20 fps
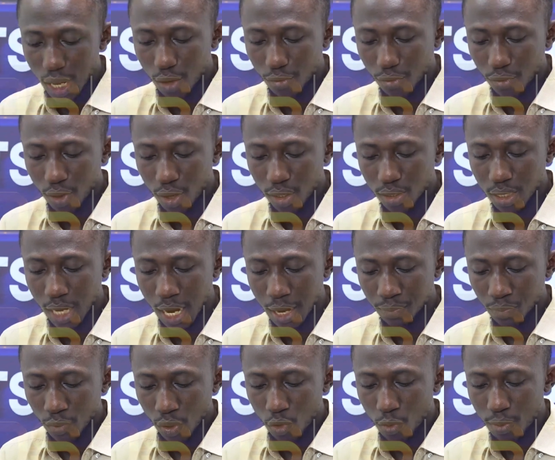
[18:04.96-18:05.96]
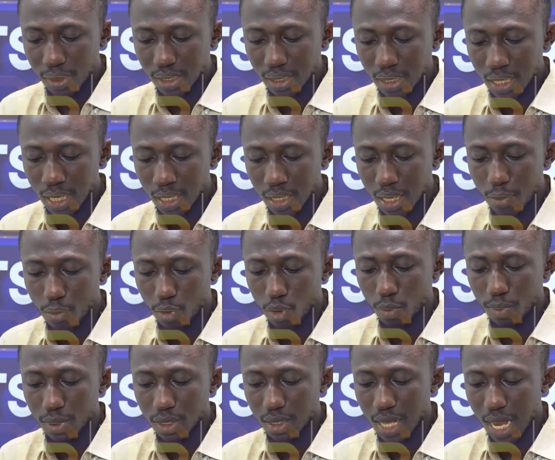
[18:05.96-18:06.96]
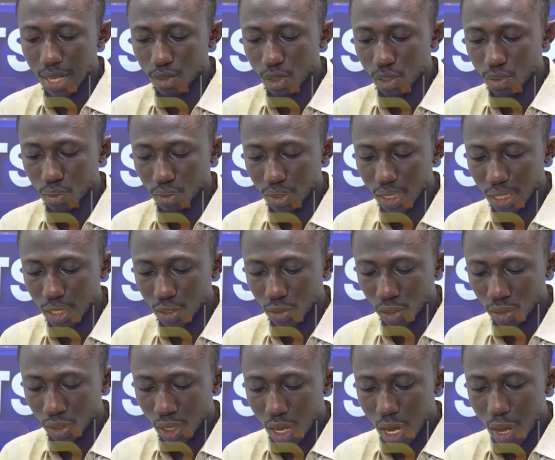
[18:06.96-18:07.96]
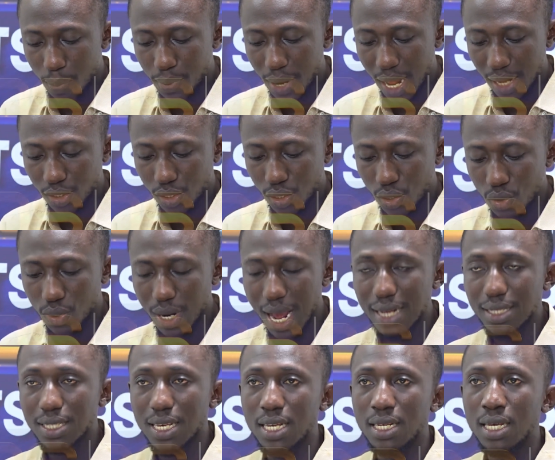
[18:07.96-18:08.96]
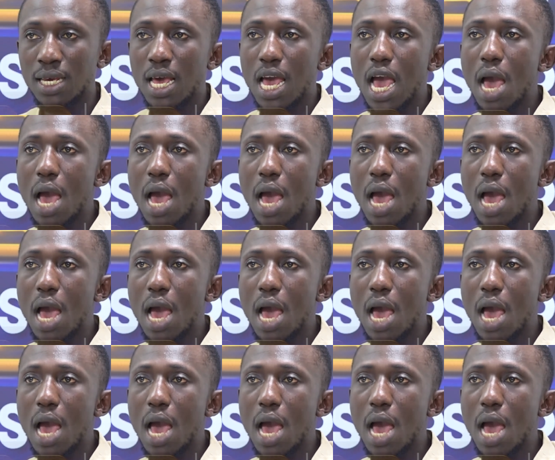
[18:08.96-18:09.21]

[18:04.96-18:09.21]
and of course, we'll be seeing Libi Stars also taking on Plateau United.